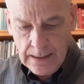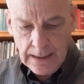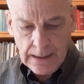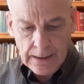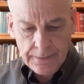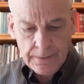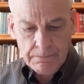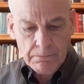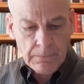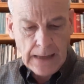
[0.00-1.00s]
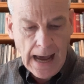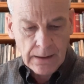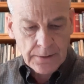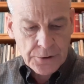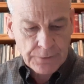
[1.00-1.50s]
the
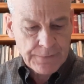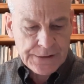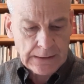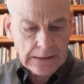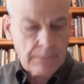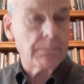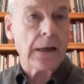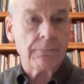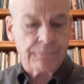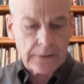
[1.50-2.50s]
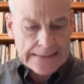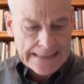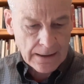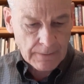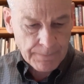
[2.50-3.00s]
knowledge of the cilium and
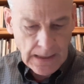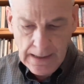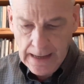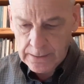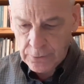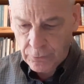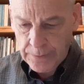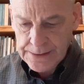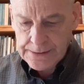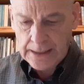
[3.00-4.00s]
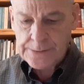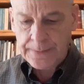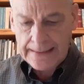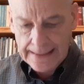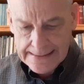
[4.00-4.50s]
flagellum had increased
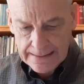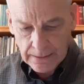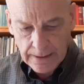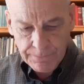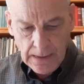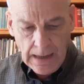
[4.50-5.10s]
exponentially,